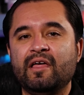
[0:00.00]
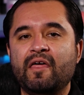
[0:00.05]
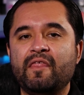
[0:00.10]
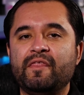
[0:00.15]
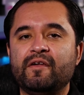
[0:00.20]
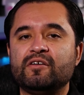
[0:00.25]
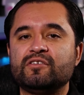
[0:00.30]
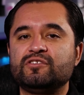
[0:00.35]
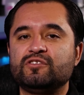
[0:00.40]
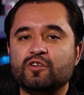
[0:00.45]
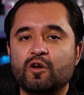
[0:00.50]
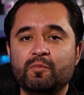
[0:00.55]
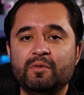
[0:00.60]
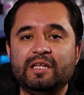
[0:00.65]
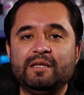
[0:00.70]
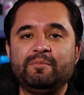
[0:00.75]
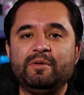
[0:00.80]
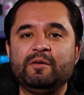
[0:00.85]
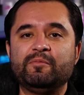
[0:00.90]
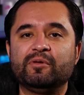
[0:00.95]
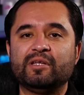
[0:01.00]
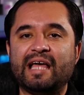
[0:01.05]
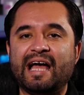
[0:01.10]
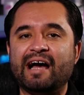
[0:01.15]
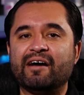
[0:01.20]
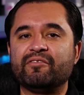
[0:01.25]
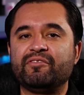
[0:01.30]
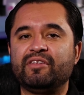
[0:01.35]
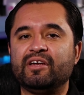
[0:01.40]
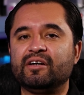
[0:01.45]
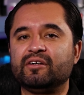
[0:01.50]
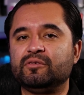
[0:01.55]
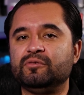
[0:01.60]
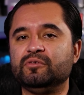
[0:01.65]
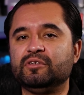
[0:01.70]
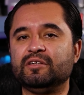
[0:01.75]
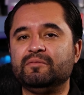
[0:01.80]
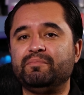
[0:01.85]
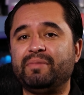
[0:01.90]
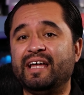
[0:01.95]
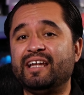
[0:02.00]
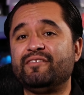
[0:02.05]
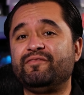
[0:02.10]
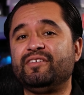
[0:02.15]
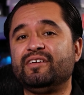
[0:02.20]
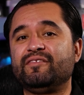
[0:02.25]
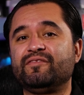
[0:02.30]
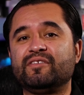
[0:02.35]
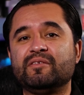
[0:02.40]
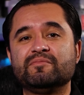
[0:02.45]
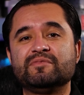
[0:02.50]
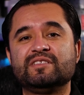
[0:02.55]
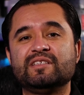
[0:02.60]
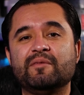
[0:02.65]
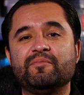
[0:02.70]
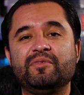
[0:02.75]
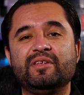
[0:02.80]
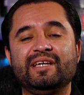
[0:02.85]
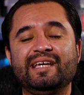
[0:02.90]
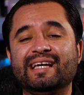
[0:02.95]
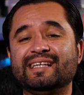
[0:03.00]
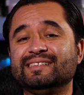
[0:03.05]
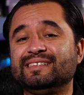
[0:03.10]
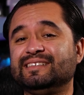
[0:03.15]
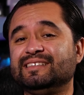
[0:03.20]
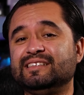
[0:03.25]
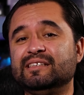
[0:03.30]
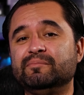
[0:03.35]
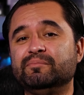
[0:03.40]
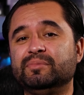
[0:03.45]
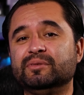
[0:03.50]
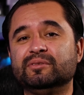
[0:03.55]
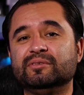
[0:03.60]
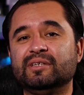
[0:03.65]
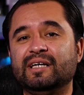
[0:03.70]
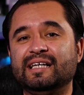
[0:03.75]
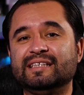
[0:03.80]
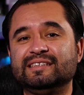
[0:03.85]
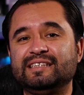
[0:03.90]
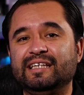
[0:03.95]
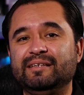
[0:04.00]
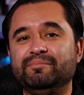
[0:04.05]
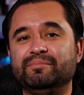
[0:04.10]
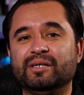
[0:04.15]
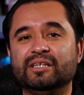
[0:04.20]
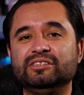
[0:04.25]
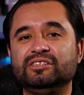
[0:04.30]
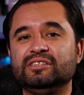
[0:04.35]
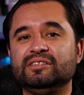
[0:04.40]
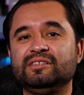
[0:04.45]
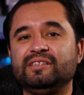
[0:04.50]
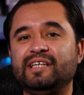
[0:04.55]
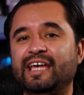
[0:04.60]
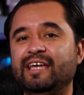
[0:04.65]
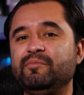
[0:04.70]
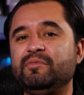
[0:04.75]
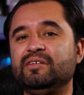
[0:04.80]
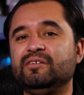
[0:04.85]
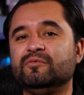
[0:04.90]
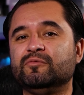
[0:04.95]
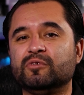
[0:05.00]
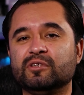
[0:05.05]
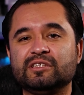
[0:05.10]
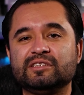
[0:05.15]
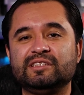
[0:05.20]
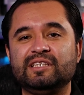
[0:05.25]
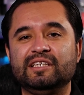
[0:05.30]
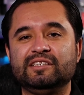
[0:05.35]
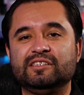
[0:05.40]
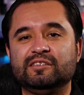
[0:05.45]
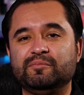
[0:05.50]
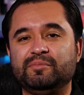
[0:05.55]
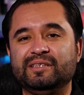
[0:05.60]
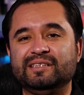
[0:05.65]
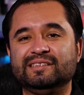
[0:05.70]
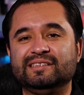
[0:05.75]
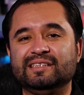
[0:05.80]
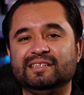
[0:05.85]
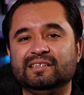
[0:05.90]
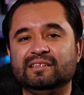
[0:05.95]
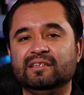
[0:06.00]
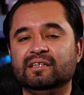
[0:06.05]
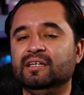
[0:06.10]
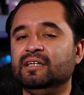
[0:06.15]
There are so many people out there who could benefit from something as simple as a budget gaming workstation PC.